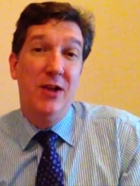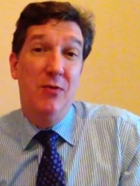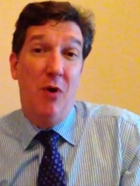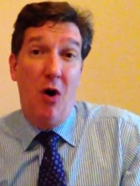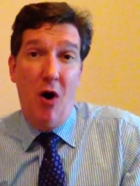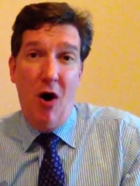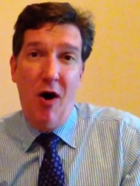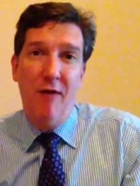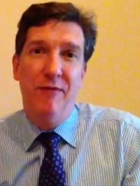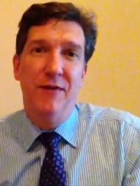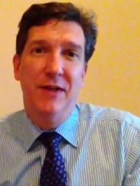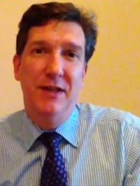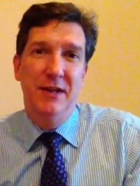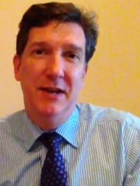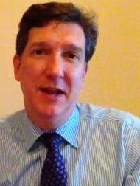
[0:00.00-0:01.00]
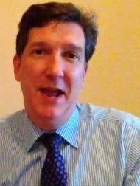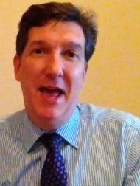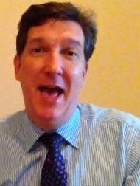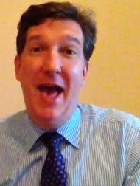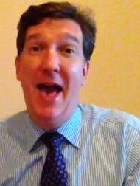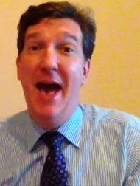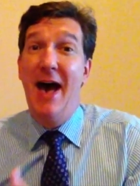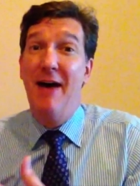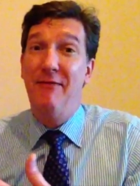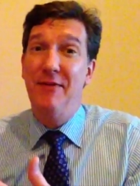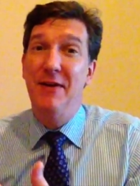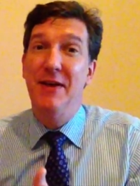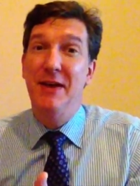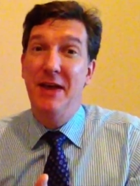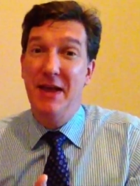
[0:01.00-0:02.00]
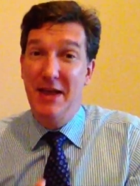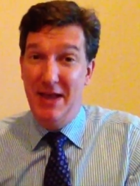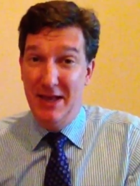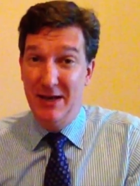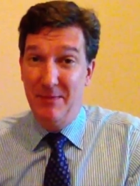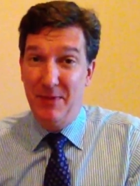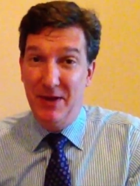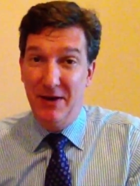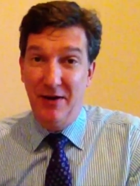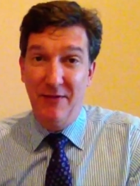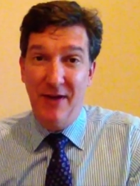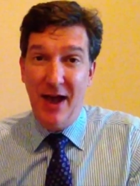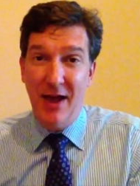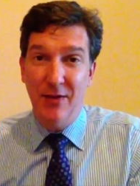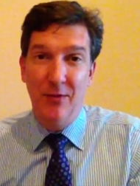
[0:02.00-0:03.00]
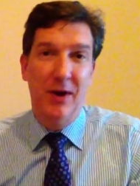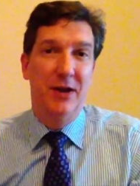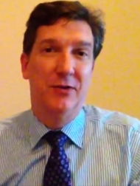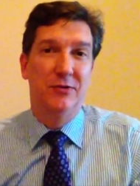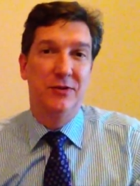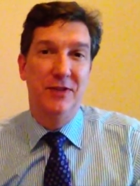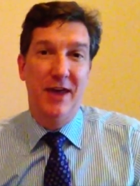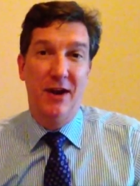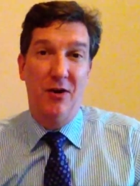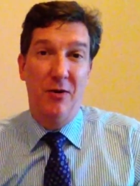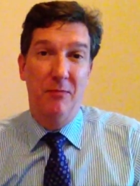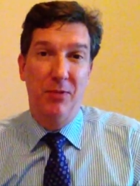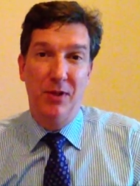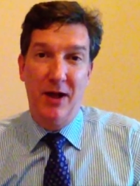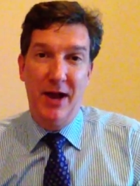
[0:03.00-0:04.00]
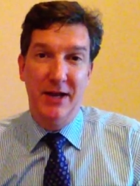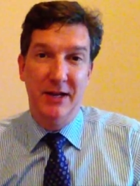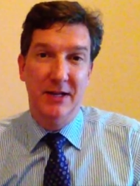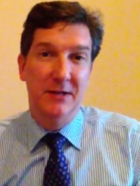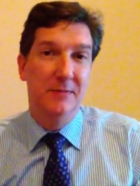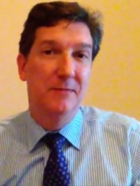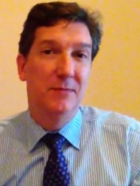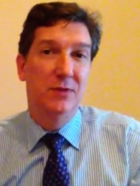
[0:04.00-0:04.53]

you often have independent evaluators that are blinded.